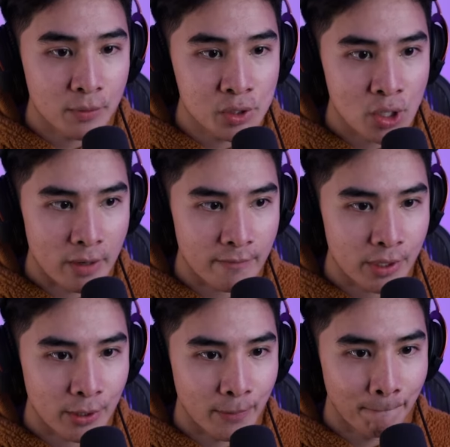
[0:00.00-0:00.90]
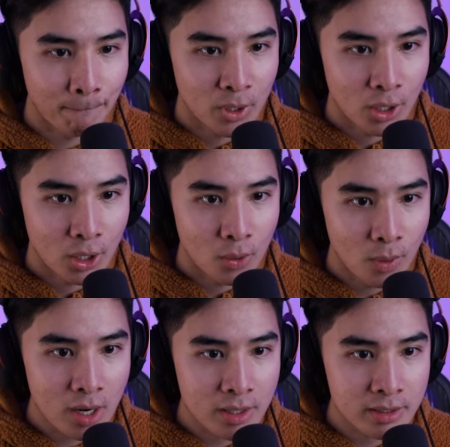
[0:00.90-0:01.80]
I feel sorry for you.
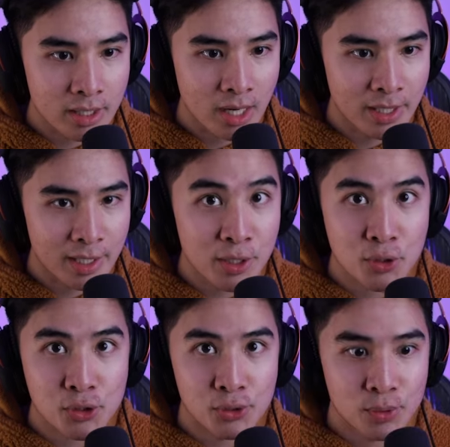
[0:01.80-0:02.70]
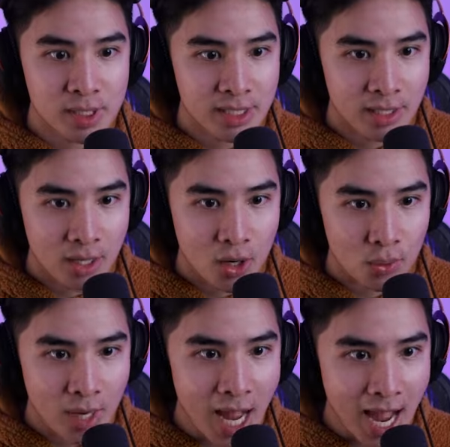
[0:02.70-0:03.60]
Well, good thing I'm not in your shoes. All
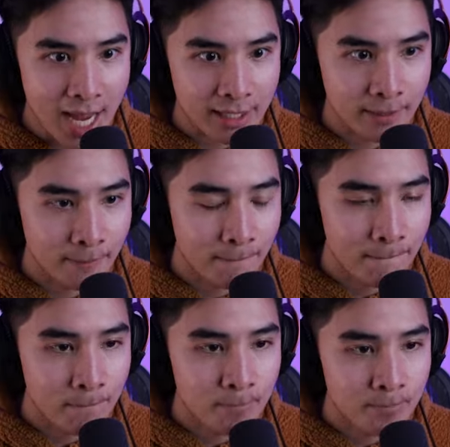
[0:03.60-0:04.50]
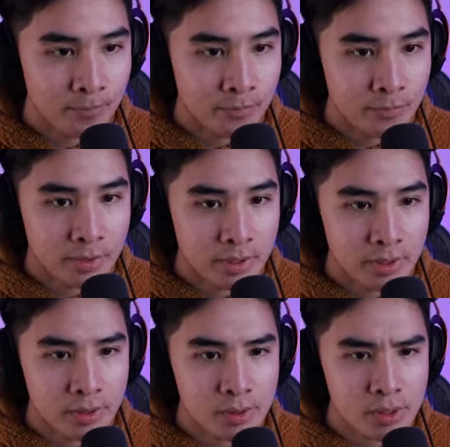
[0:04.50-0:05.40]
right. Let's
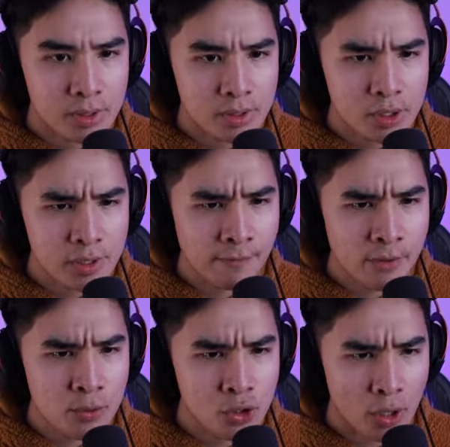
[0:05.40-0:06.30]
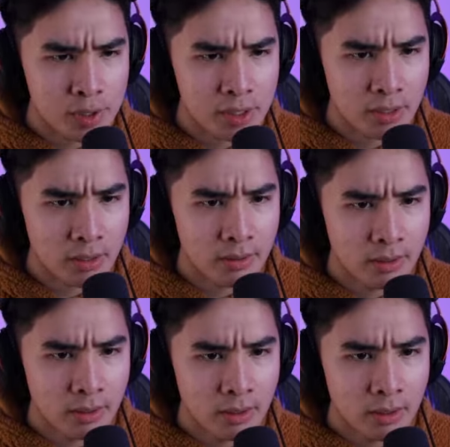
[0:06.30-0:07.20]
go! There's just a few shards here.
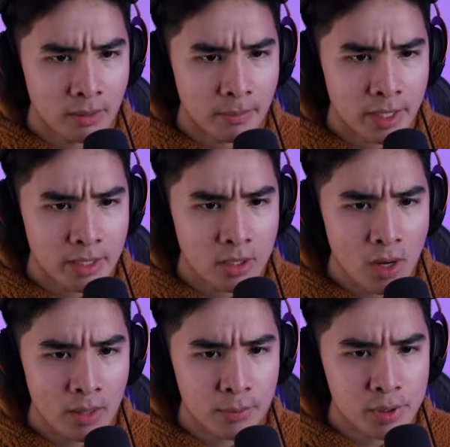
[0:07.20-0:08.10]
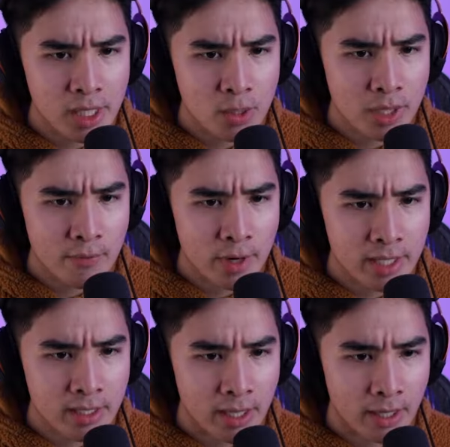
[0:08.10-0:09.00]
but you know, I will take whatever I
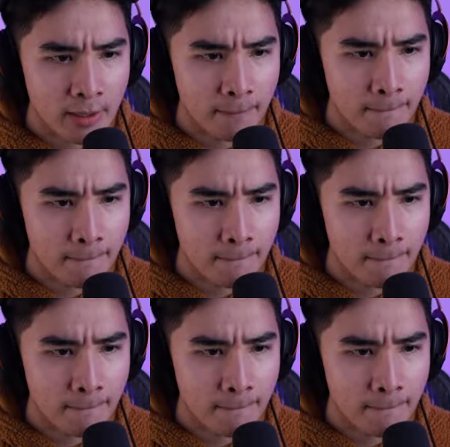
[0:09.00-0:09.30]
can get.